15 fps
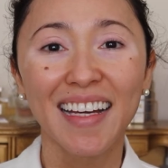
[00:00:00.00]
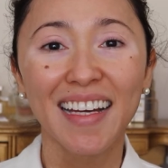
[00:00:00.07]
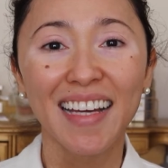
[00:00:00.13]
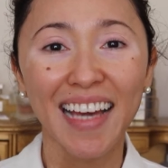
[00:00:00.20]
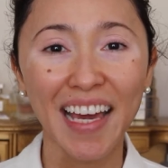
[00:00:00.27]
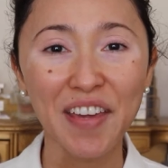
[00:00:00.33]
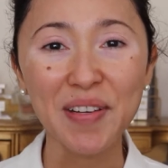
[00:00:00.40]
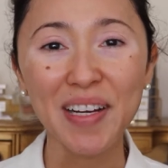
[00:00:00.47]

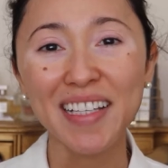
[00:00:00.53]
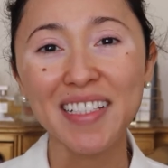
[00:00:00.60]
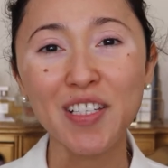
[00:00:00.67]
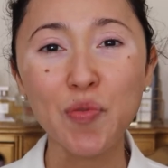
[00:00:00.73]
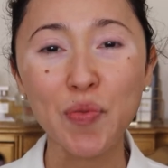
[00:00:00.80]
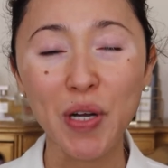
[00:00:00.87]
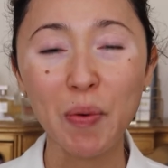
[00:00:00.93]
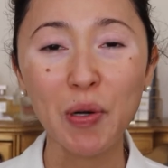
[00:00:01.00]
Hey you guys, it's
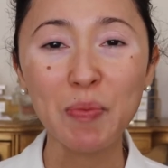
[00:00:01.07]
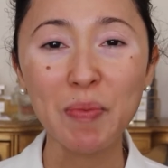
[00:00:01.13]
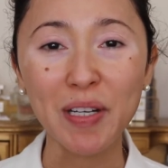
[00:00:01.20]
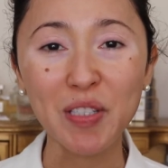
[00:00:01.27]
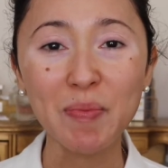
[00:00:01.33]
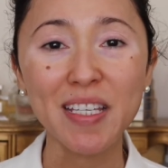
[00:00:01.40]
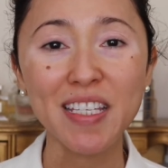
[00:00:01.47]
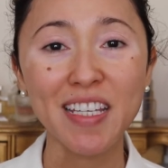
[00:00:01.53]
Rita. Welcome back
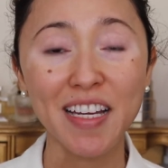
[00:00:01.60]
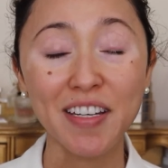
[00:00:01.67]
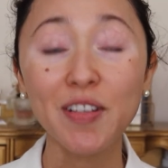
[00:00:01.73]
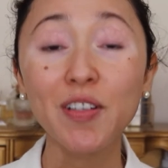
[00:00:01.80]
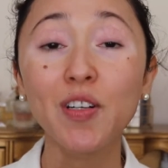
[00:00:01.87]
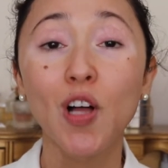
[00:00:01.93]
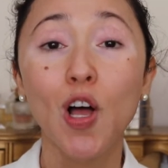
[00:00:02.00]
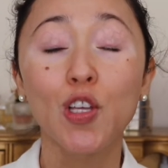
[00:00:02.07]
to my
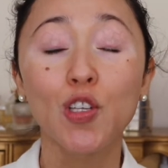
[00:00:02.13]
channel.